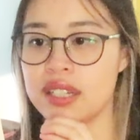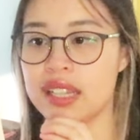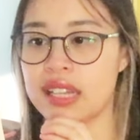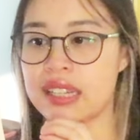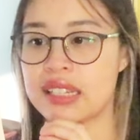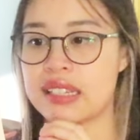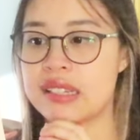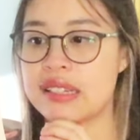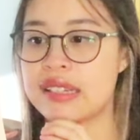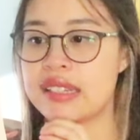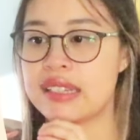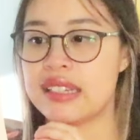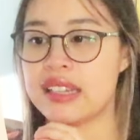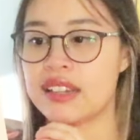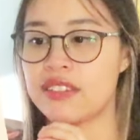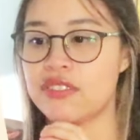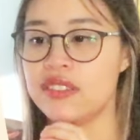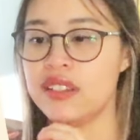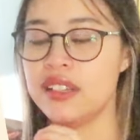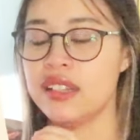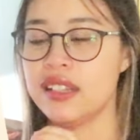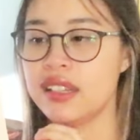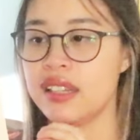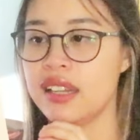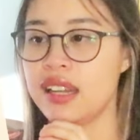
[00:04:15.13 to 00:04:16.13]
That's
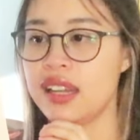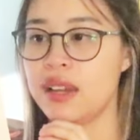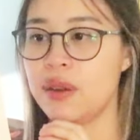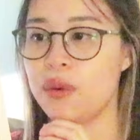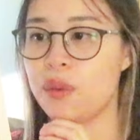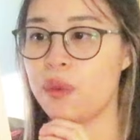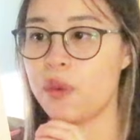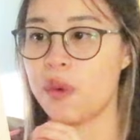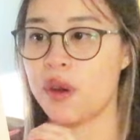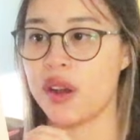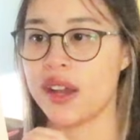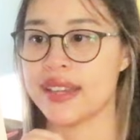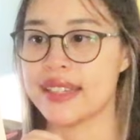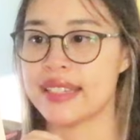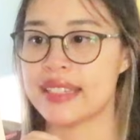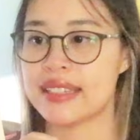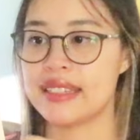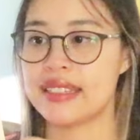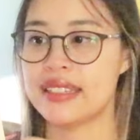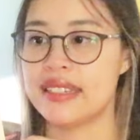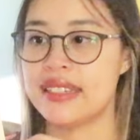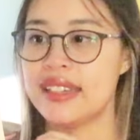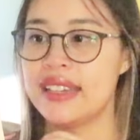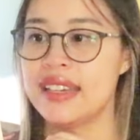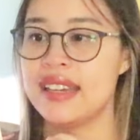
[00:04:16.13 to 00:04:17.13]
definitely what
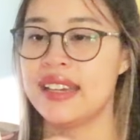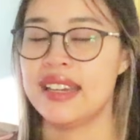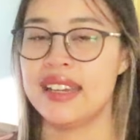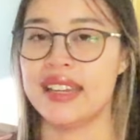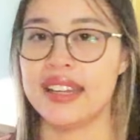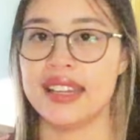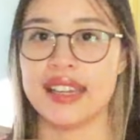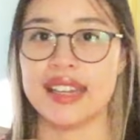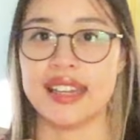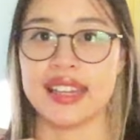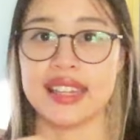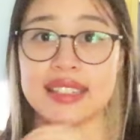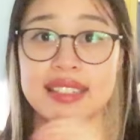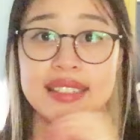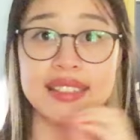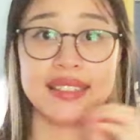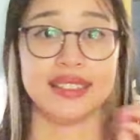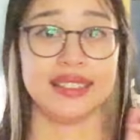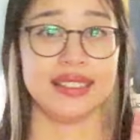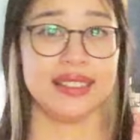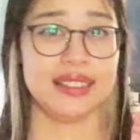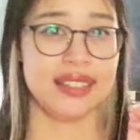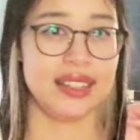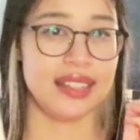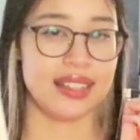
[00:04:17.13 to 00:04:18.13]
it
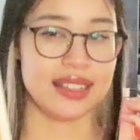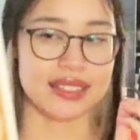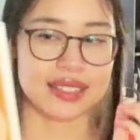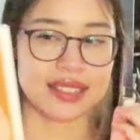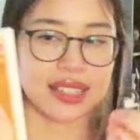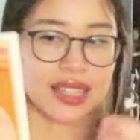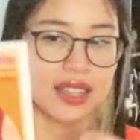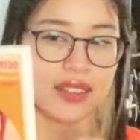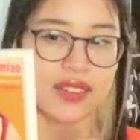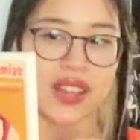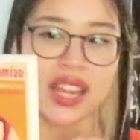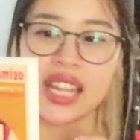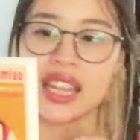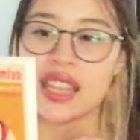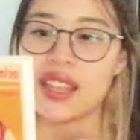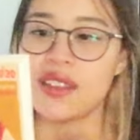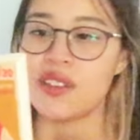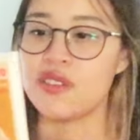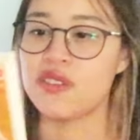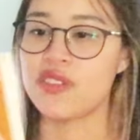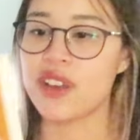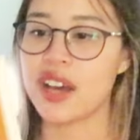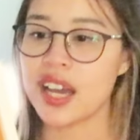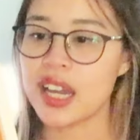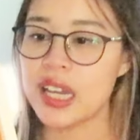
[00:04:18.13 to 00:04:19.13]
is giving the
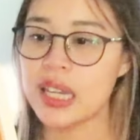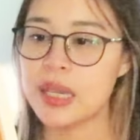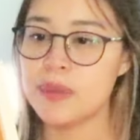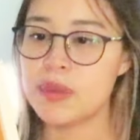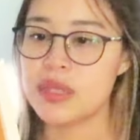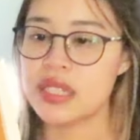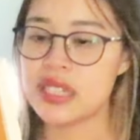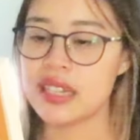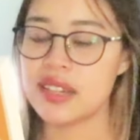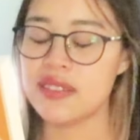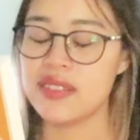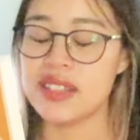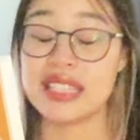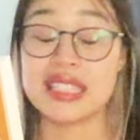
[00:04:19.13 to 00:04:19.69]
vibes of.